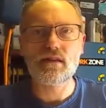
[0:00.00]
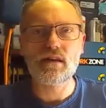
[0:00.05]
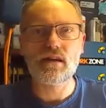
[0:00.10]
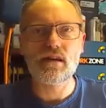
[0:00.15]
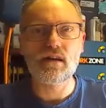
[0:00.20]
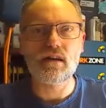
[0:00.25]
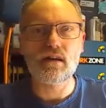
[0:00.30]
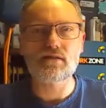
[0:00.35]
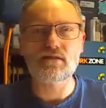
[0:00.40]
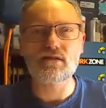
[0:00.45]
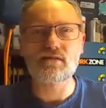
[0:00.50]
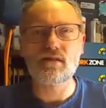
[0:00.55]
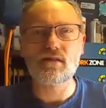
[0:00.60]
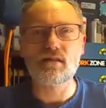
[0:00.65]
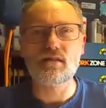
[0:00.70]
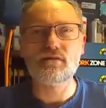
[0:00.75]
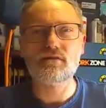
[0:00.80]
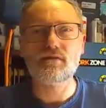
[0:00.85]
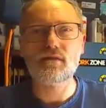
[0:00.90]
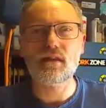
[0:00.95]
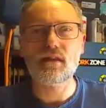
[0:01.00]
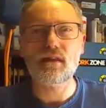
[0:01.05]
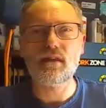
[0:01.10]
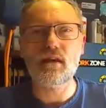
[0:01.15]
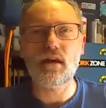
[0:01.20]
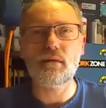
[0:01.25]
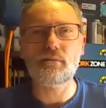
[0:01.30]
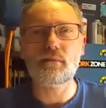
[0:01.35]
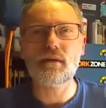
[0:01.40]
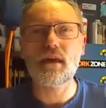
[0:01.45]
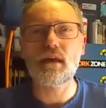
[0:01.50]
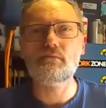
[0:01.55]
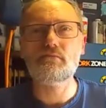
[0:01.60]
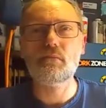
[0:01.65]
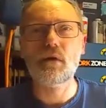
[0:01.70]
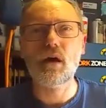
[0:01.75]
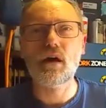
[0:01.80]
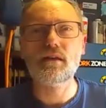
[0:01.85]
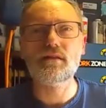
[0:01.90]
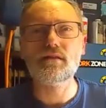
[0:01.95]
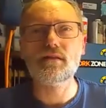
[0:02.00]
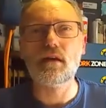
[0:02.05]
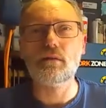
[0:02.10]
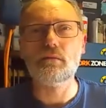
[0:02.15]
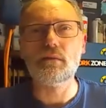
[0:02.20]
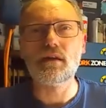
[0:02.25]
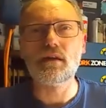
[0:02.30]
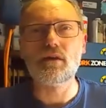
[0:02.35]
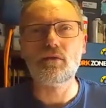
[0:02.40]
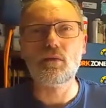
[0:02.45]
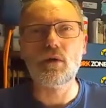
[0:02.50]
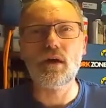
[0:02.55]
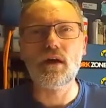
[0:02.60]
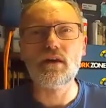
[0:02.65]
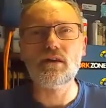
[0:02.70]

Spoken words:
I just kind of, and it became mind numbing in a way.